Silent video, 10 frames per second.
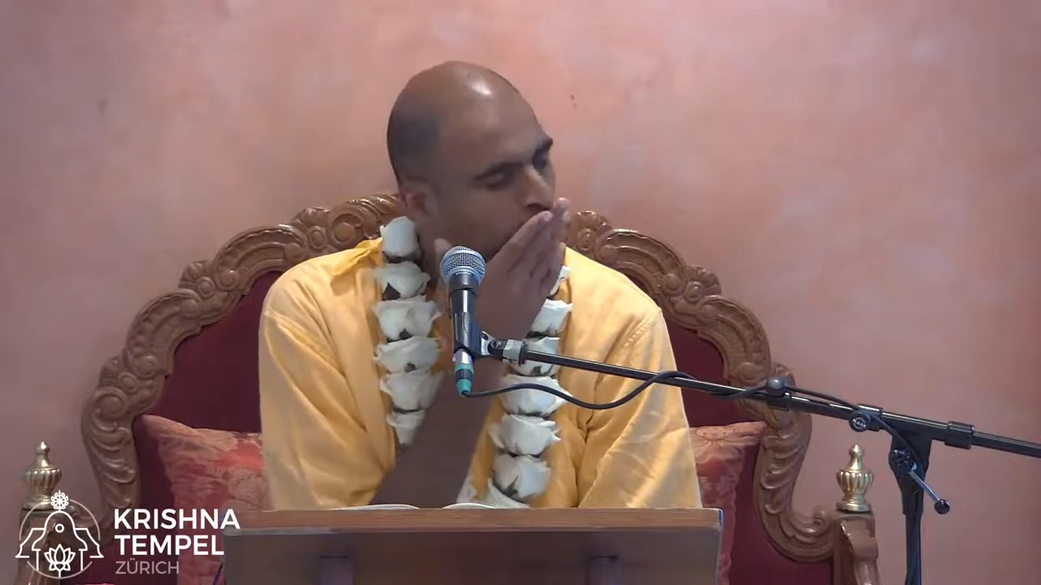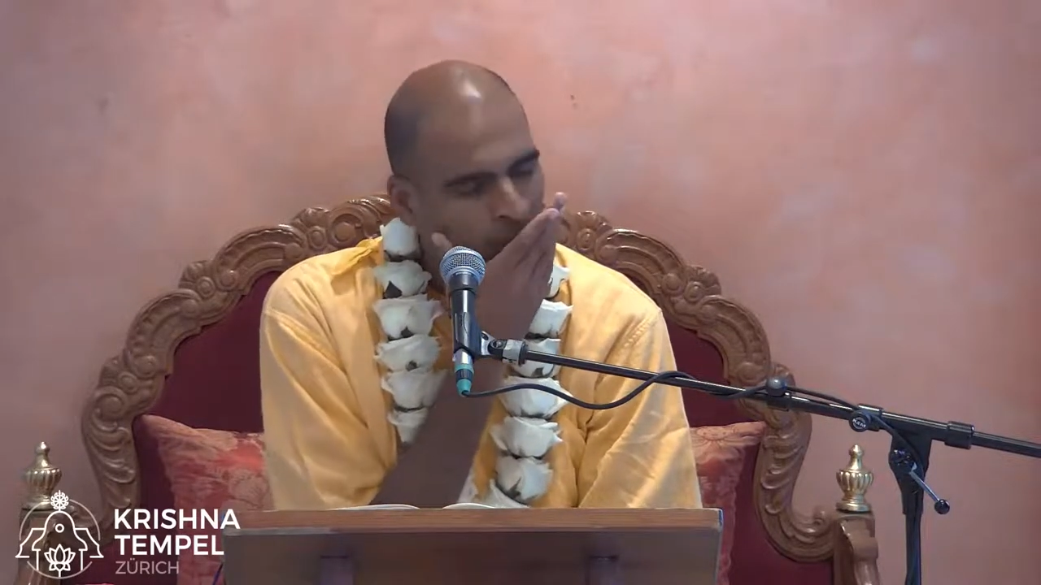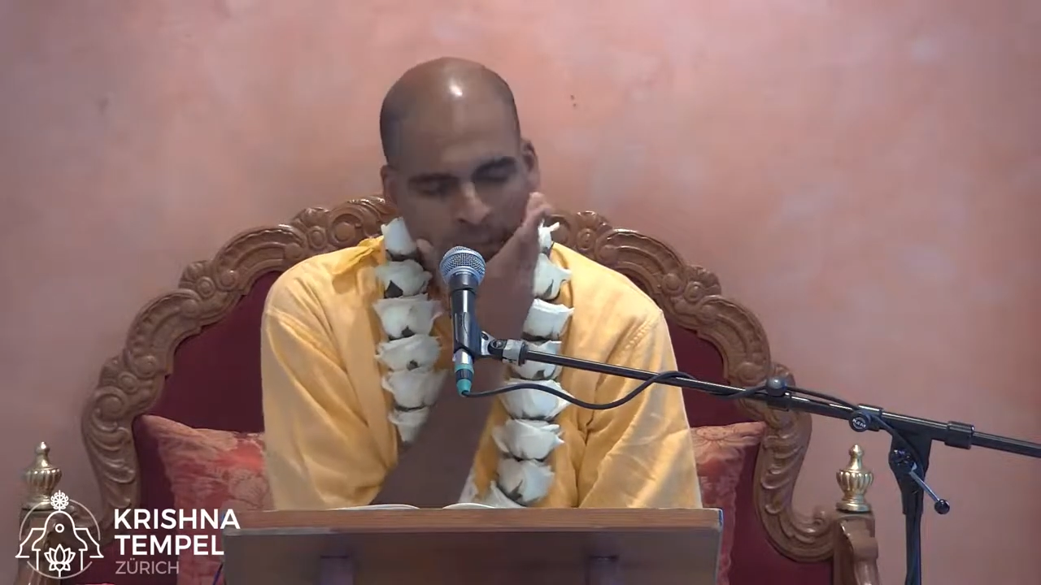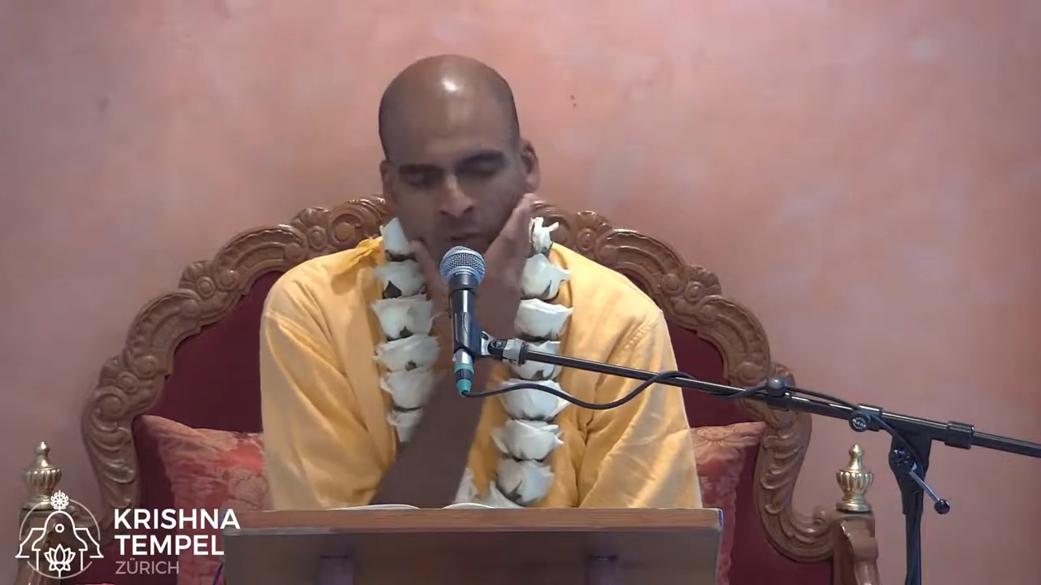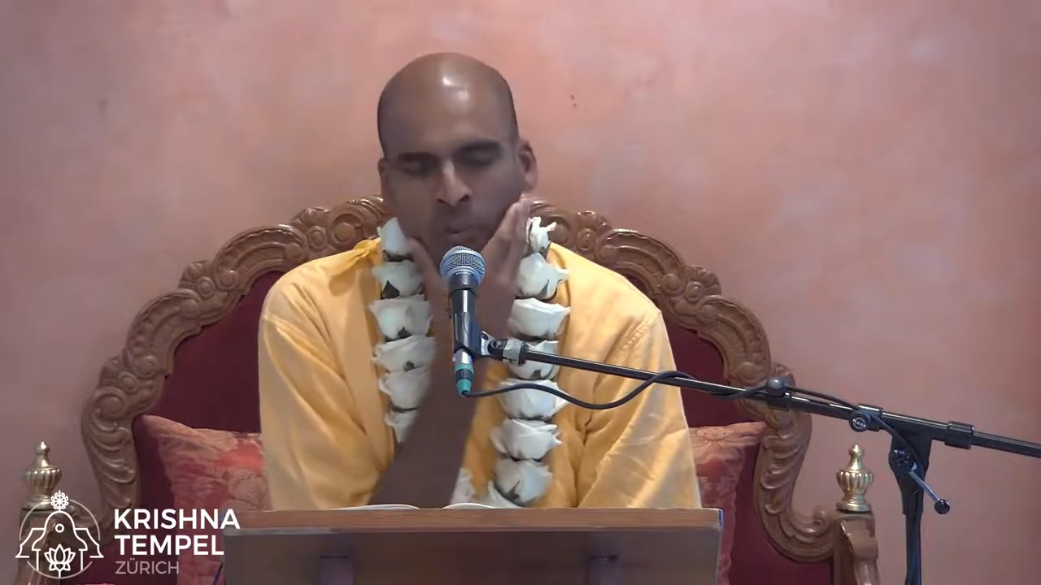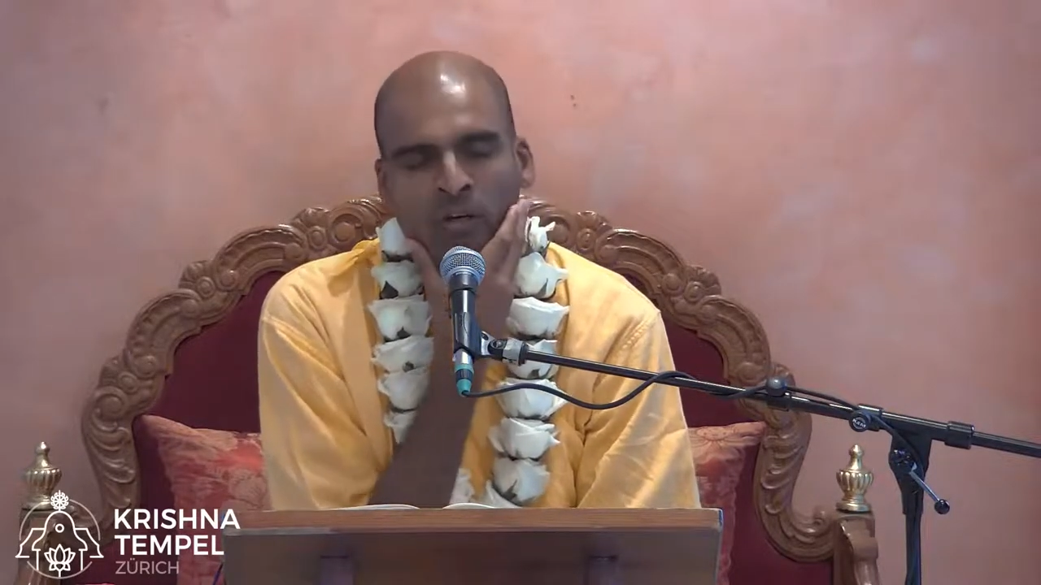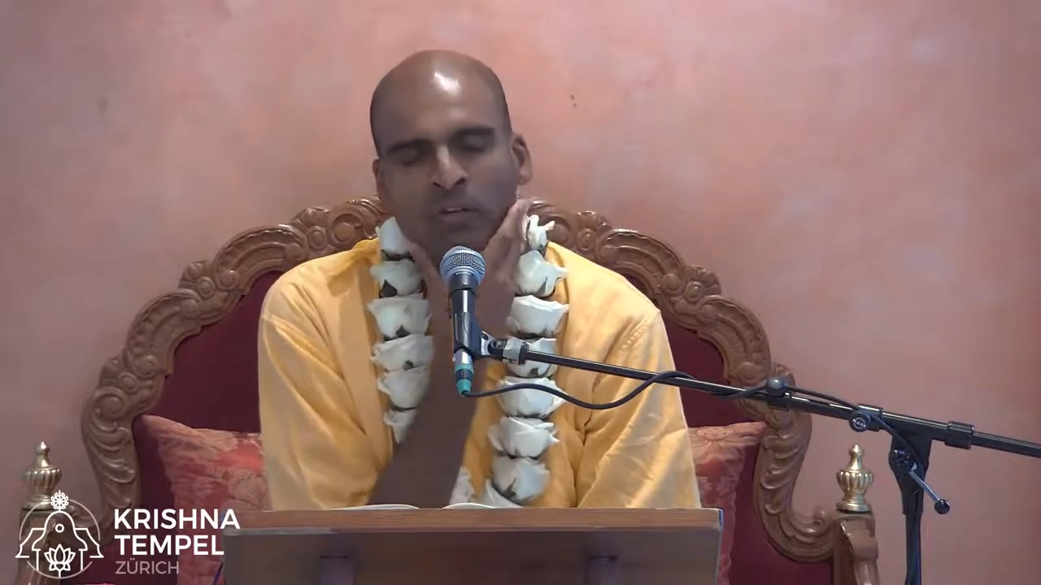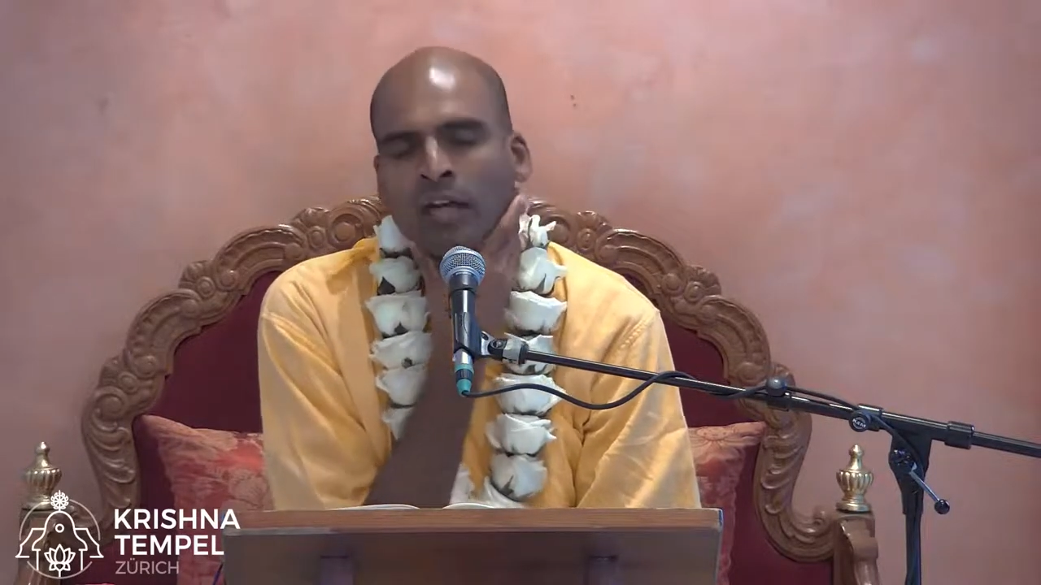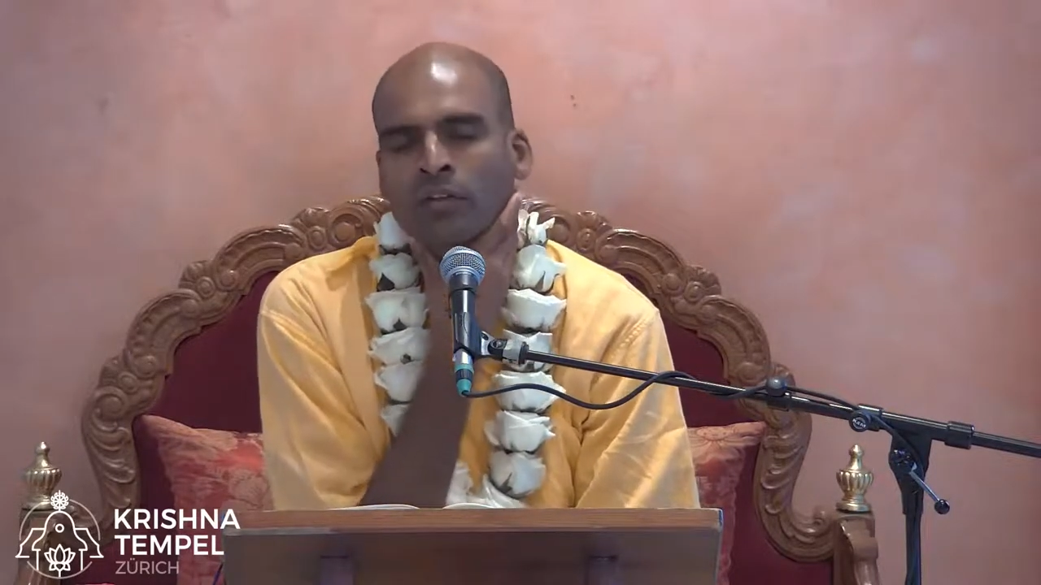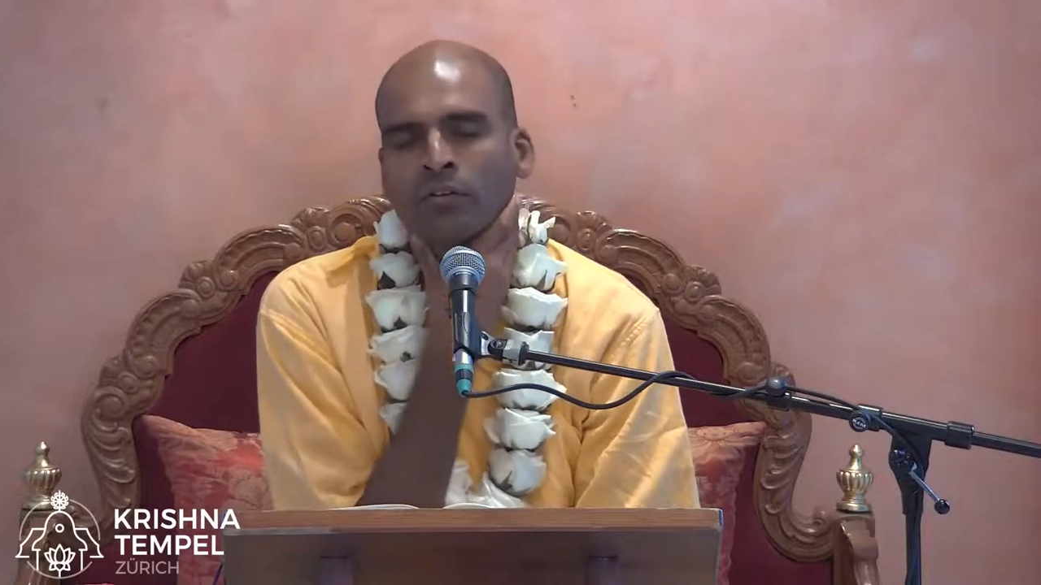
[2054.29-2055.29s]
In the 12th
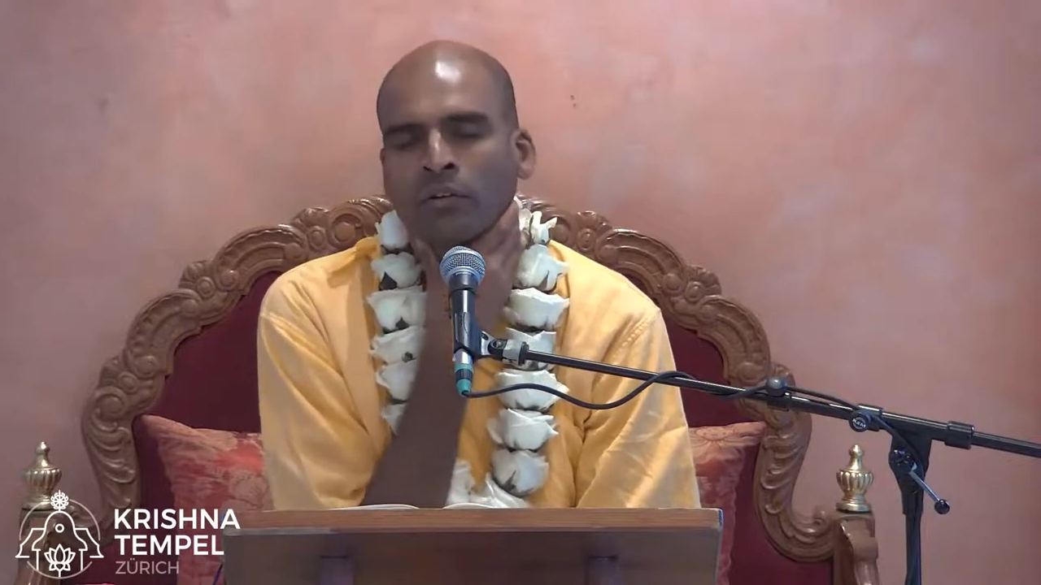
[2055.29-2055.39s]
canto